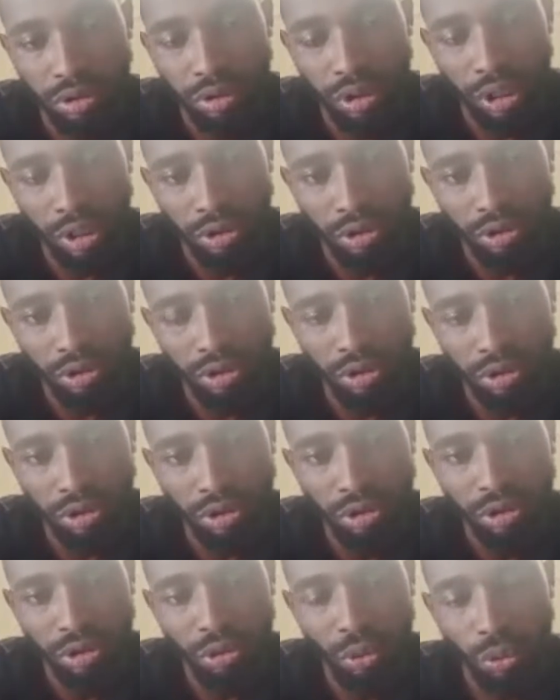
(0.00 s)
that did
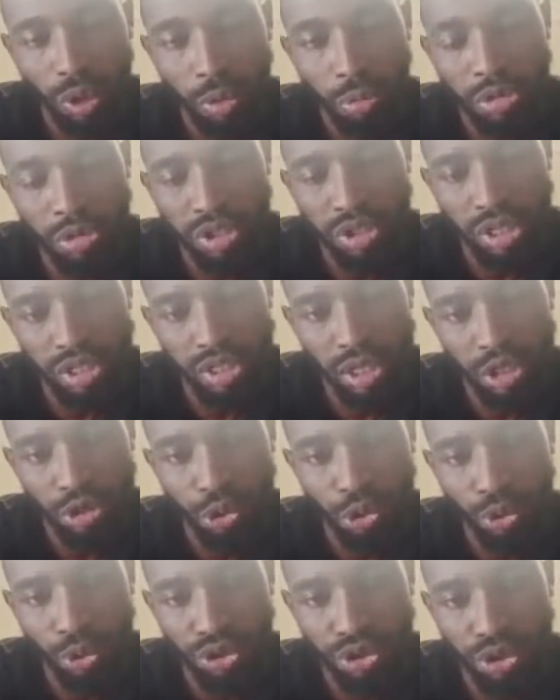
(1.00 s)
it. One Mr.
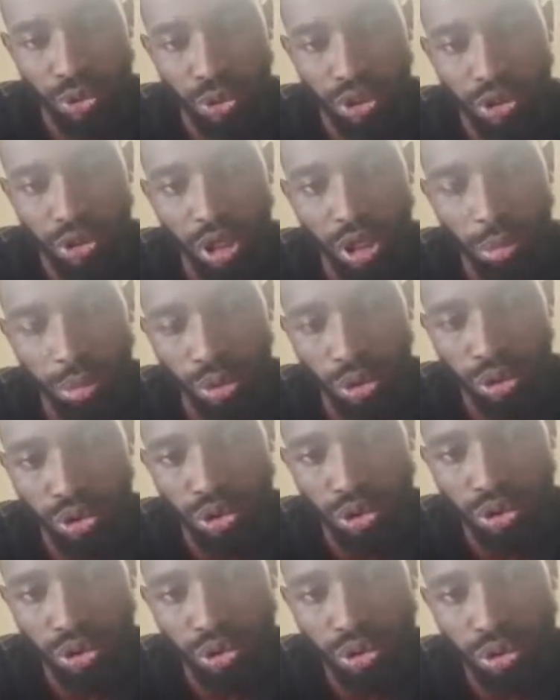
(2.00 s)
Sajo was the one that
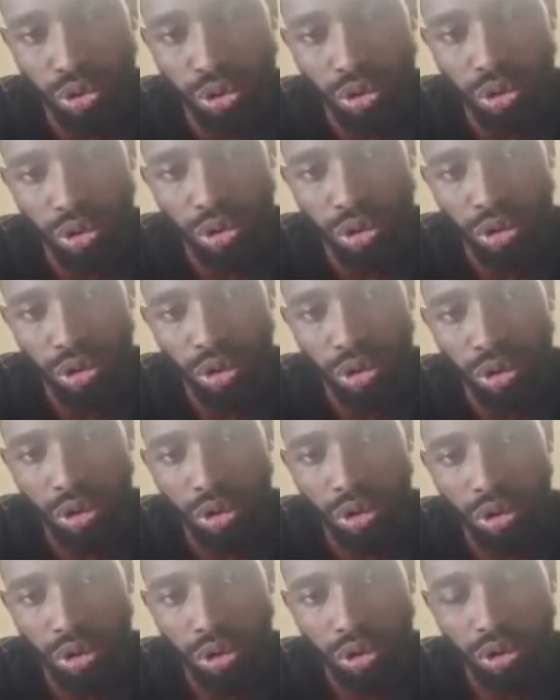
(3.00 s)
brought
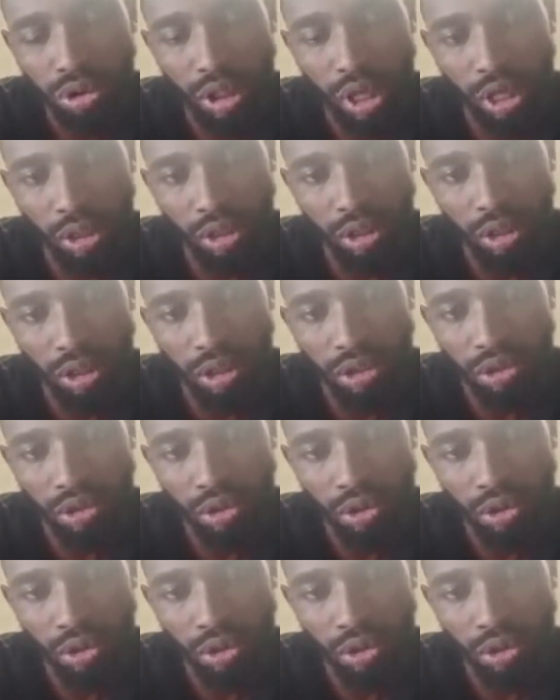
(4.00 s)
Tata